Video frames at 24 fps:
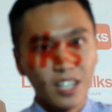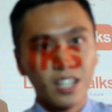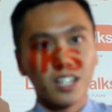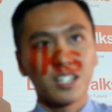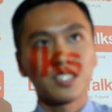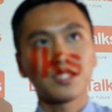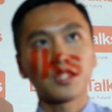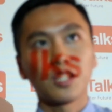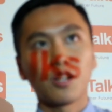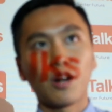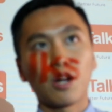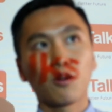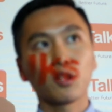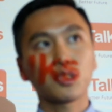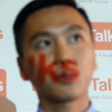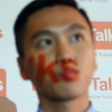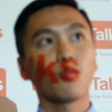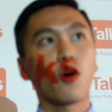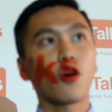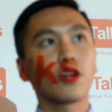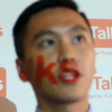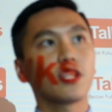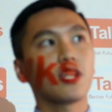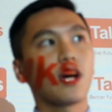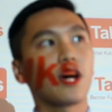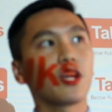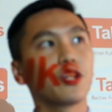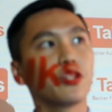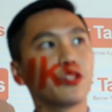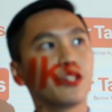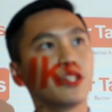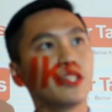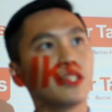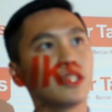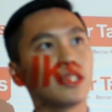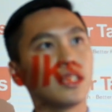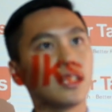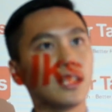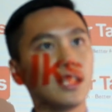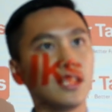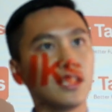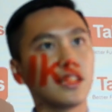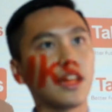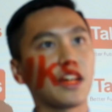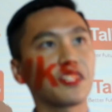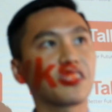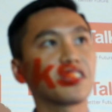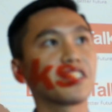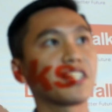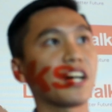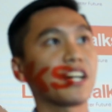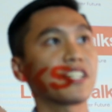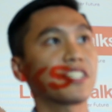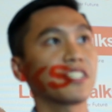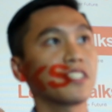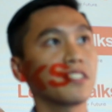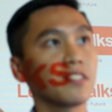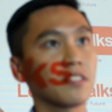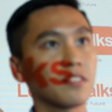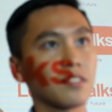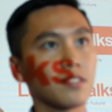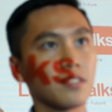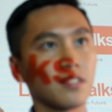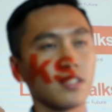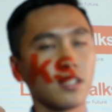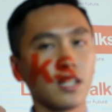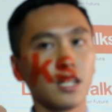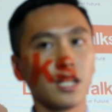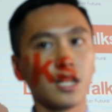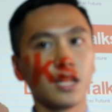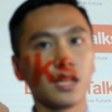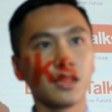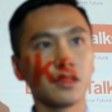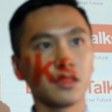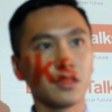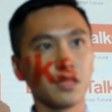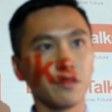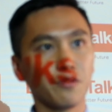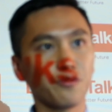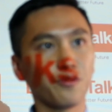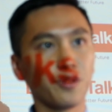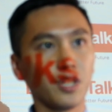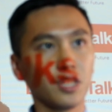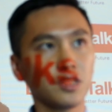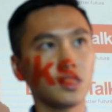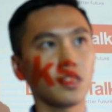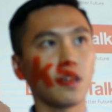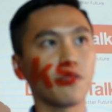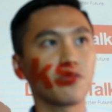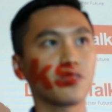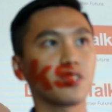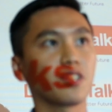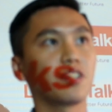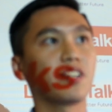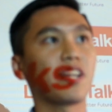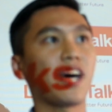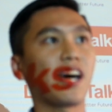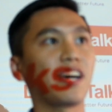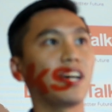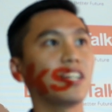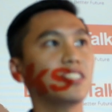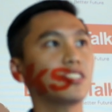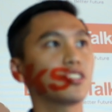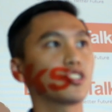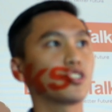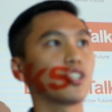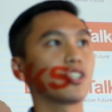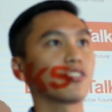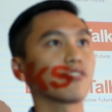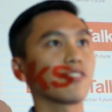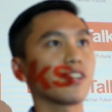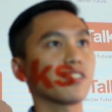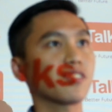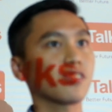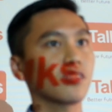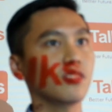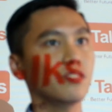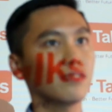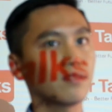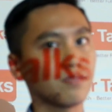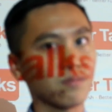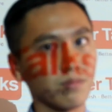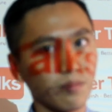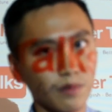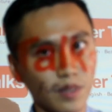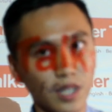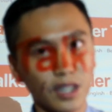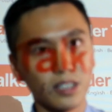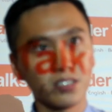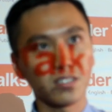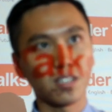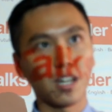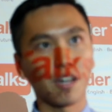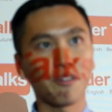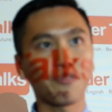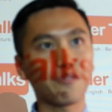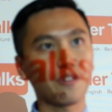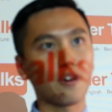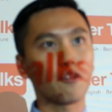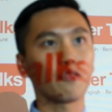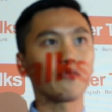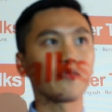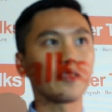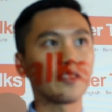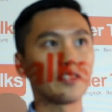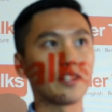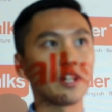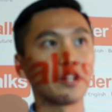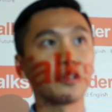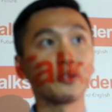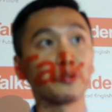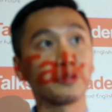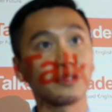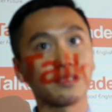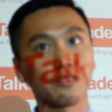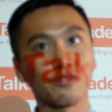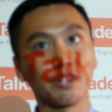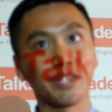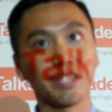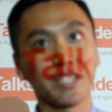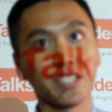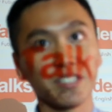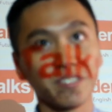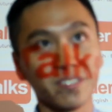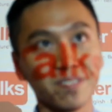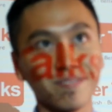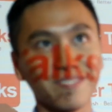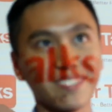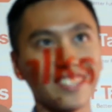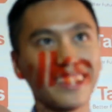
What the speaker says: So I was born in Hanoi in 1990, the first of the nice generation, but I feel really old right now.